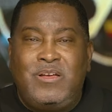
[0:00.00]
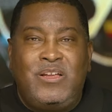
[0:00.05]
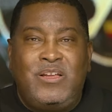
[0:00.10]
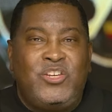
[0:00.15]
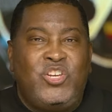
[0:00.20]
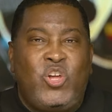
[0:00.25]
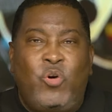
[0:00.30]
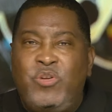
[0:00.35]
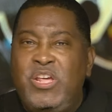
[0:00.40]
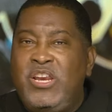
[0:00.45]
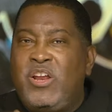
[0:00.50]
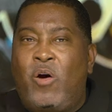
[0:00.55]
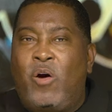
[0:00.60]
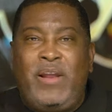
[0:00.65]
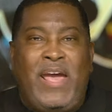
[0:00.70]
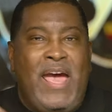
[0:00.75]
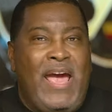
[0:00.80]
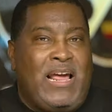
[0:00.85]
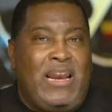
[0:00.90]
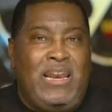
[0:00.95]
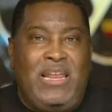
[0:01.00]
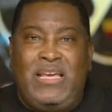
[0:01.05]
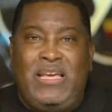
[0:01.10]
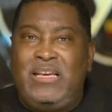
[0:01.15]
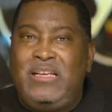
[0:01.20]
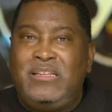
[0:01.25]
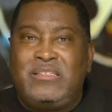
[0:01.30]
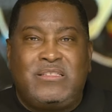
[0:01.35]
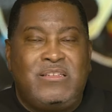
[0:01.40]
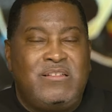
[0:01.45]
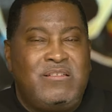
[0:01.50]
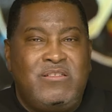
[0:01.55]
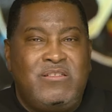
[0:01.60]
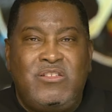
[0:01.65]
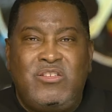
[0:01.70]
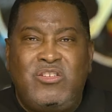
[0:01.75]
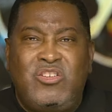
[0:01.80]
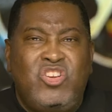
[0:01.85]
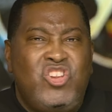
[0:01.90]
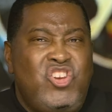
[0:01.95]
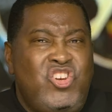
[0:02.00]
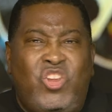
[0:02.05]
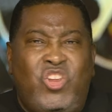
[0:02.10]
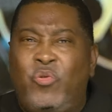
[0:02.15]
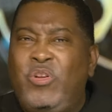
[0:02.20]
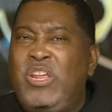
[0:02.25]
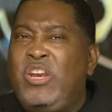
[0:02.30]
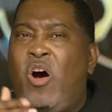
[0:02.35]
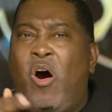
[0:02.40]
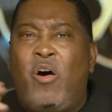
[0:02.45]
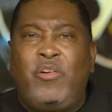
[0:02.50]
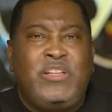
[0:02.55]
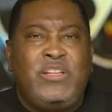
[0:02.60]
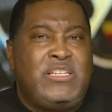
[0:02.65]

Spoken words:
Don't need all the accolades. Don't need all the